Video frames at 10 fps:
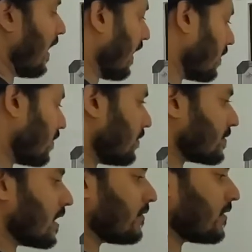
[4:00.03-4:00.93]
length
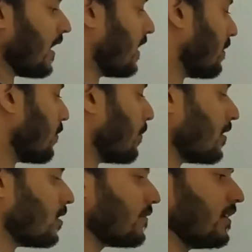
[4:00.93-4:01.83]
of shaft and the
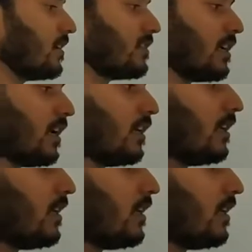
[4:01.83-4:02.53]
moment of inertia